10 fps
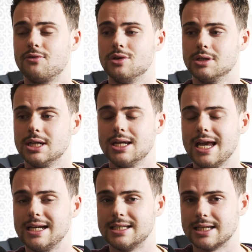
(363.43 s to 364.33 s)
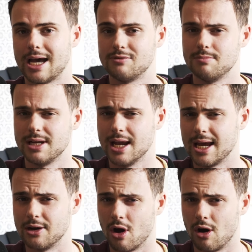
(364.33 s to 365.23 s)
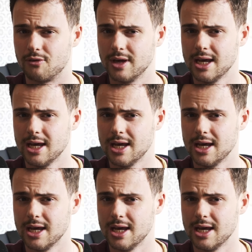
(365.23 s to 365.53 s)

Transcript: that later have to be laid off